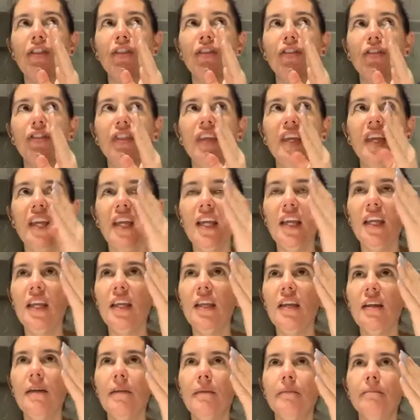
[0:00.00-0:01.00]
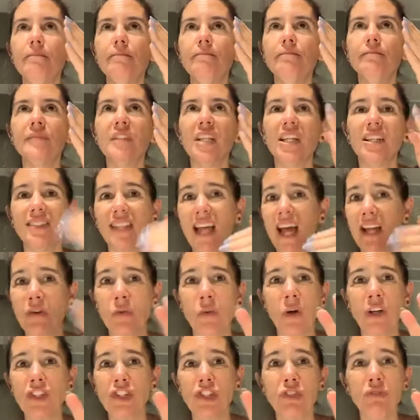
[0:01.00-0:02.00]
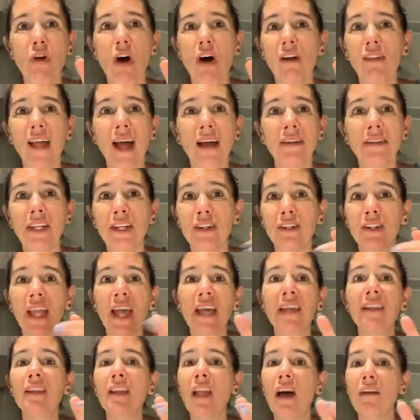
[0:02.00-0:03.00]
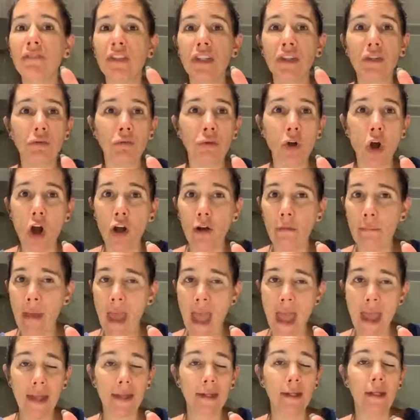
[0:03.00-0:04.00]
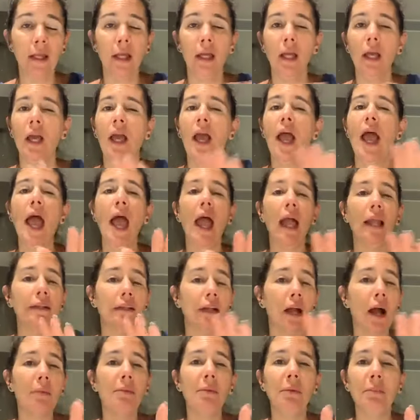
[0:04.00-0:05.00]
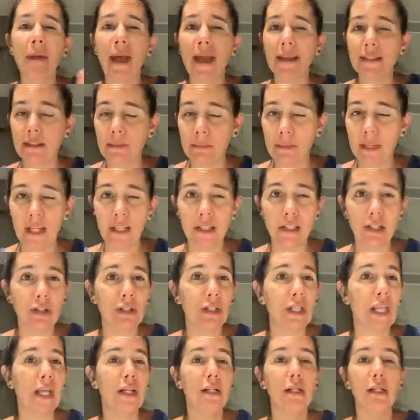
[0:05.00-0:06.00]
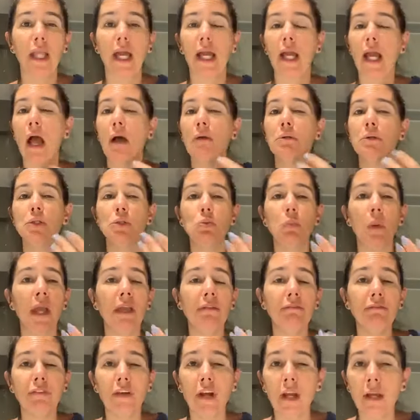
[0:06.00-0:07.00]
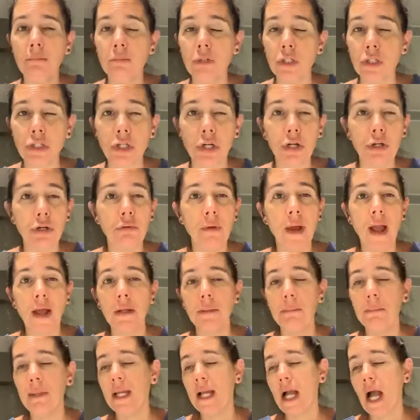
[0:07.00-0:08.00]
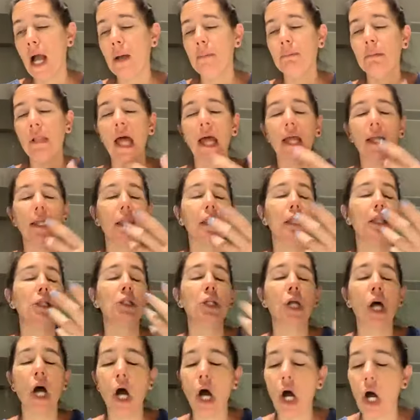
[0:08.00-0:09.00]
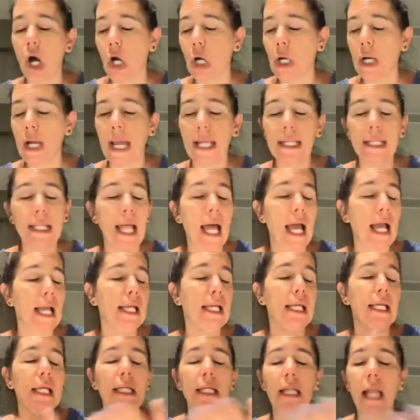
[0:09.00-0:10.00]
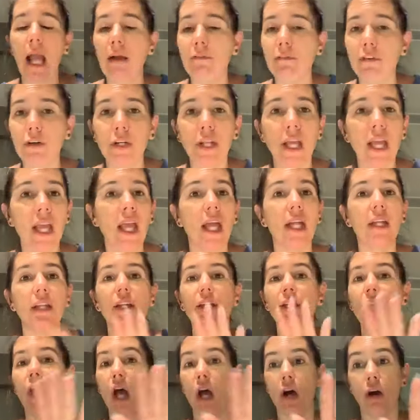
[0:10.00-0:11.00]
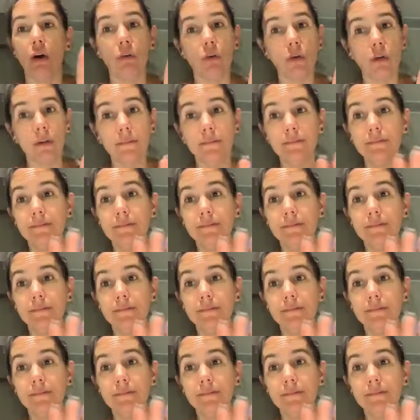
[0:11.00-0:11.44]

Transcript: the, because I don't want you all out here like loving the wrong men and coming back to me a year later like, I was waiting for him to turn around and become like the dog and like he never did. No.